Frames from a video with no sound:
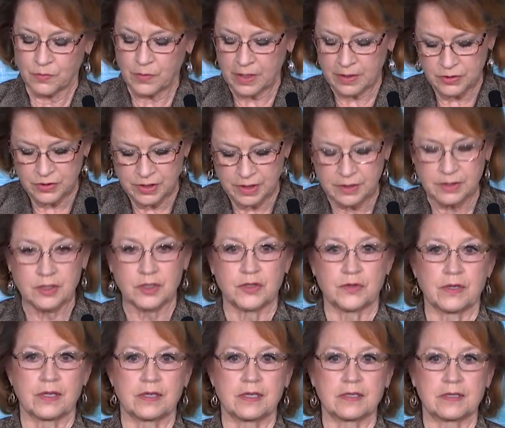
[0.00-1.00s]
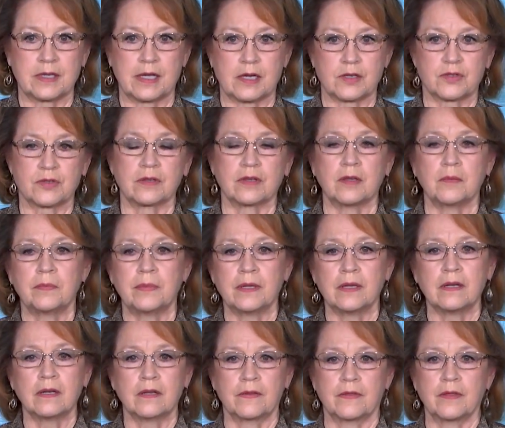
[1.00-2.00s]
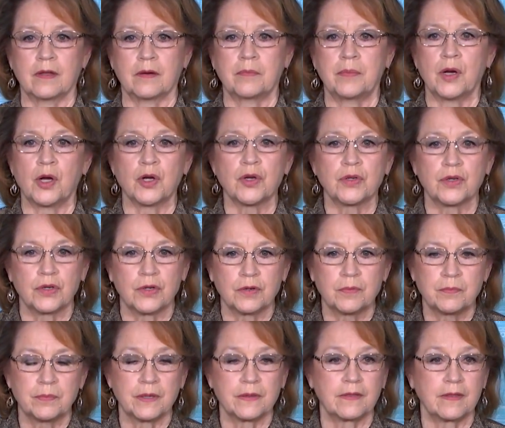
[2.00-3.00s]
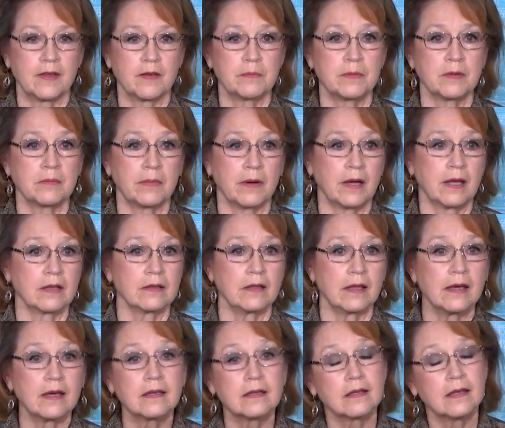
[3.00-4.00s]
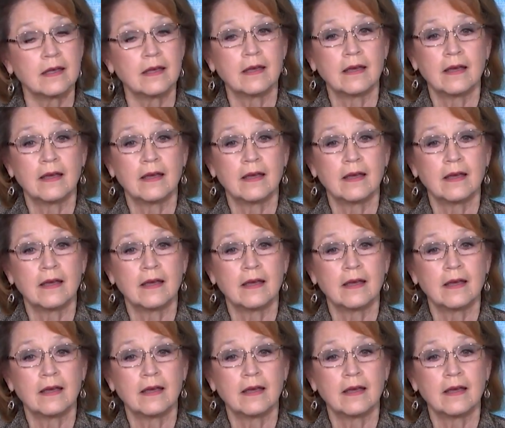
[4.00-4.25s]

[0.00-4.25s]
Watershed District has actually been the partner, but they have been buying land,